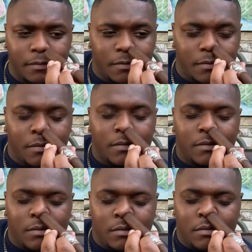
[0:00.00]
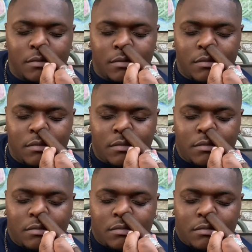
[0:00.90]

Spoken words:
No one is speaking in this clip.